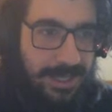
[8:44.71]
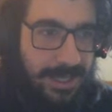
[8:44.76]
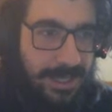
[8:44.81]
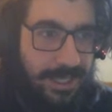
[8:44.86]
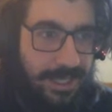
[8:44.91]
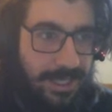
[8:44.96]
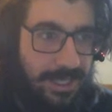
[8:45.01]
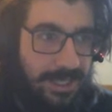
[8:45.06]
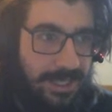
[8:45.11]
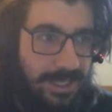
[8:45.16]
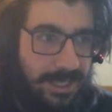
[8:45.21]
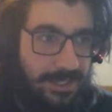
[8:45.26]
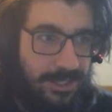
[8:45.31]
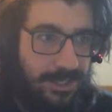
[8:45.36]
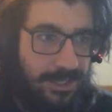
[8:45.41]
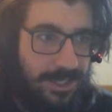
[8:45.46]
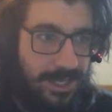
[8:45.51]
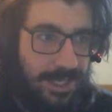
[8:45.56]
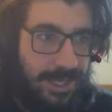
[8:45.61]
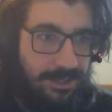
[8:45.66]
Like that's
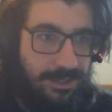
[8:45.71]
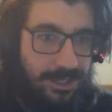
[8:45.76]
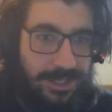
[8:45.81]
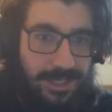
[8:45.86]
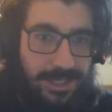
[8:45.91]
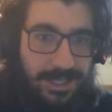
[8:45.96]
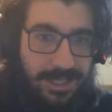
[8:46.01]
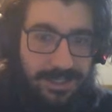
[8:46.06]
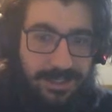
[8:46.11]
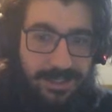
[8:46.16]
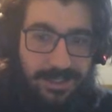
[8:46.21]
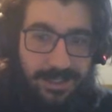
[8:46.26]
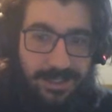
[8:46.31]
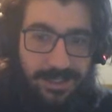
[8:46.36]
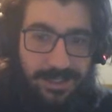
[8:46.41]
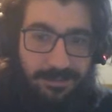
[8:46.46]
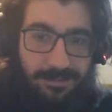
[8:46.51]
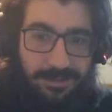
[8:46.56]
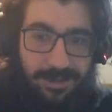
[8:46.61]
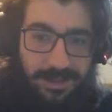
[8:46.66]
just how shit is in
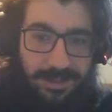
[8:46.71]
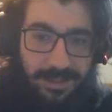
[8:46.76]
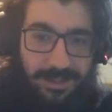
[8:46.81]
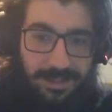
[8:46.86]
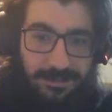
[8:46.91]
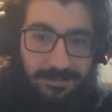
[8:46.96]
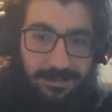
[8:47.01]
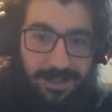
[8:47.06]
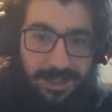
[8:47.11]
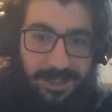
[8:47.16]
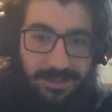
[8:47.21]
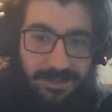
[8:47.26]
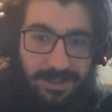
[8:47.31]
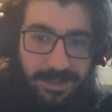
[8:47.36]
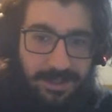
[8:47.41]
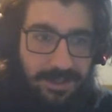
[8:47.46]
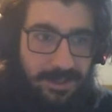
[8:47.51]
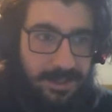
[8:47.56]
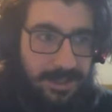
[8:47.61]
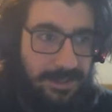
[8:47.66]
the world we live
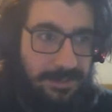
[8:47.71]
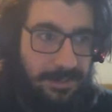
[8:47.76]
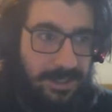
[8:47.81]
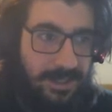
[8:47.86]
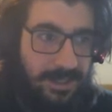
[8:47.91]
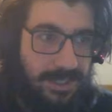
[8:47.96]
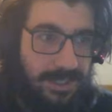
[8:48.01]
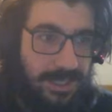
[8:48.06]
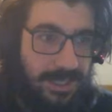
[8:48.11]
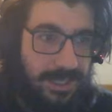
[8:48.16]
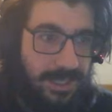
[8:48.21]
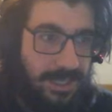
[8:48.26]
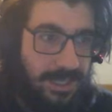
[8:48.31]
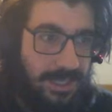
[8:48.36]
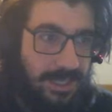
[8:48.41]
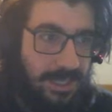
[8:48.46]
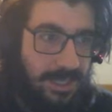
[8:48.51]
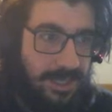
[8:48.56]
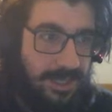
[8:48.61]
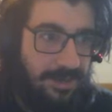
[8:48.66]
in, especially in like a gig
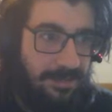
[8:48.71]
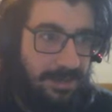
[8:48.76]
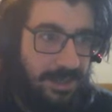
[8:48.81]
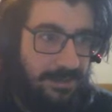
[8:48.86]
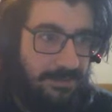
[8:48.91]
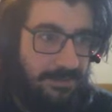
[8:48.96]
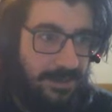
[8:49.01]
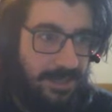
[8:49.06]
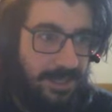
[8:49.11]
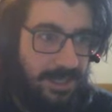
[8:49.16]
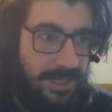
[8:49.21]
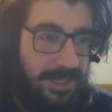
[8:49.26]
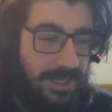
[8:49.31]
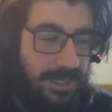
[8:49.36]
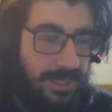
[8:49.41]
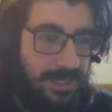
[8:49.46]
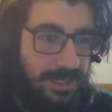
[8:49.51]
economy, I feel like.